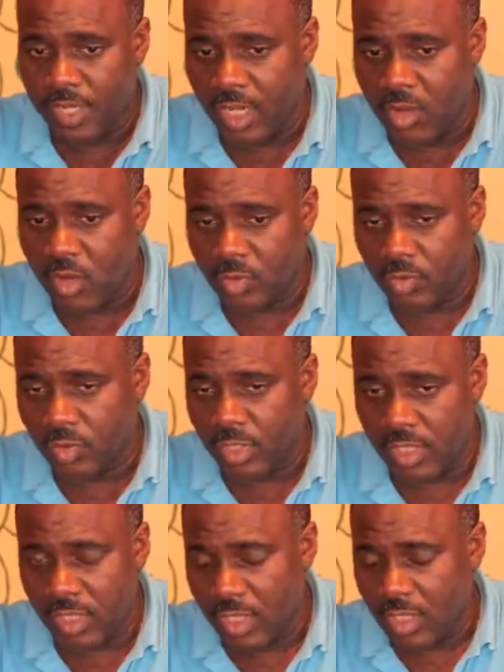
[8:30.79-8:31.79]
They go
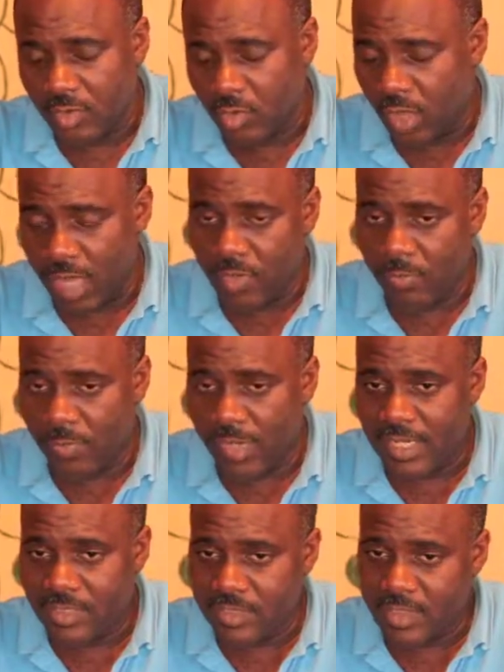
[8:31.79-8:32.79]
to other
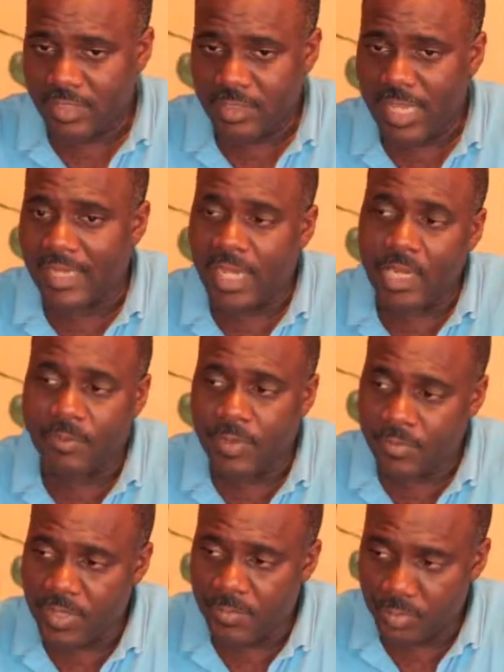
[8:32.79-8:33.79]
places and help the
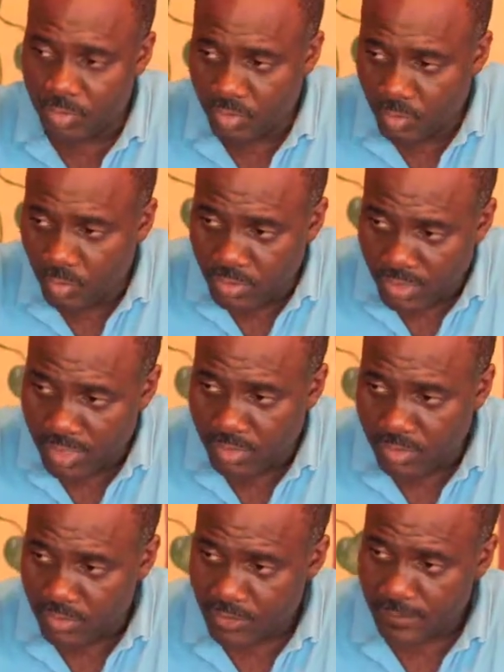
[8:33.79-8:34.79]
people to do
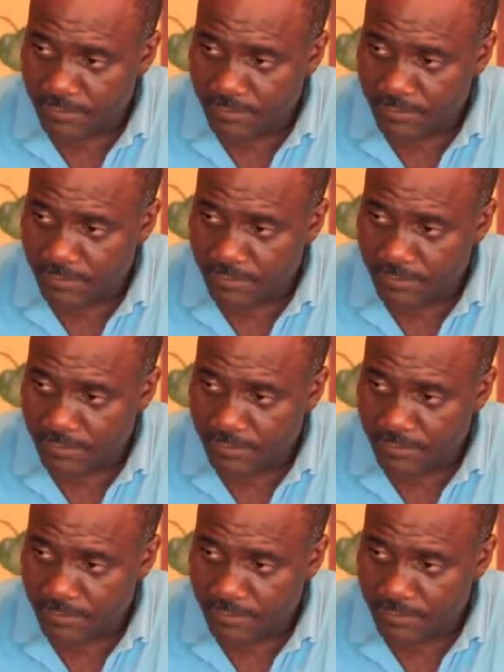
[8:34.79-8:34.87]
things.